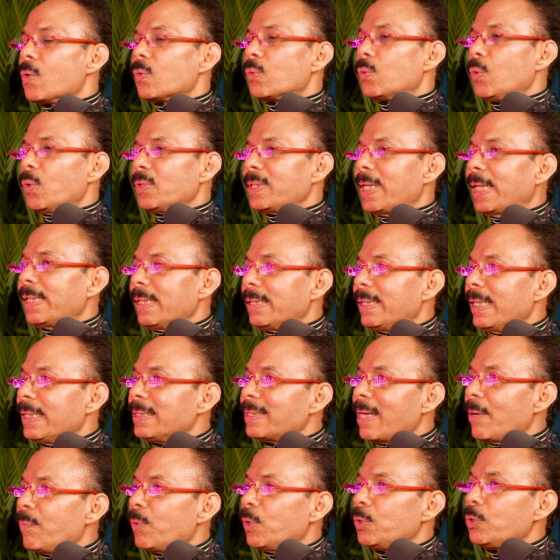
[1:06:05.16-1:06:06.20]
Those are the things I
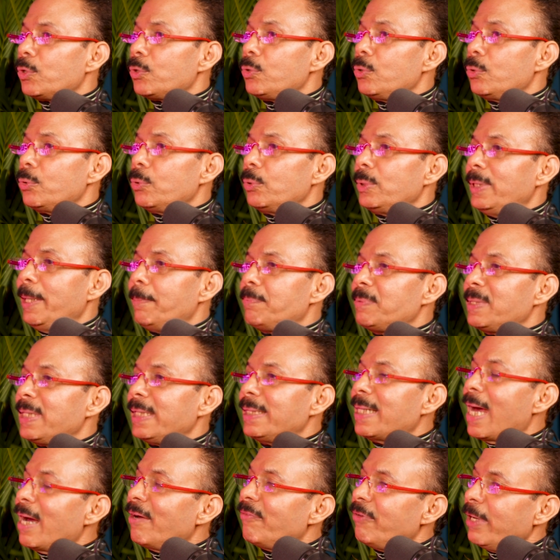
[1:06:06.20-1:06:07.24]
want to do. Deep sea
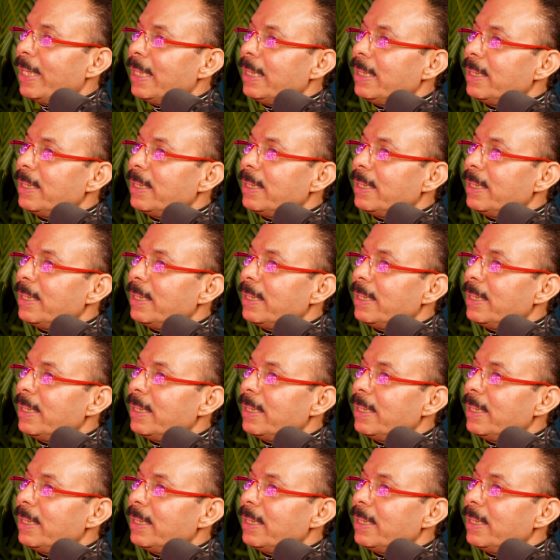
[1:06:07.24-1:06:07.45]
diving.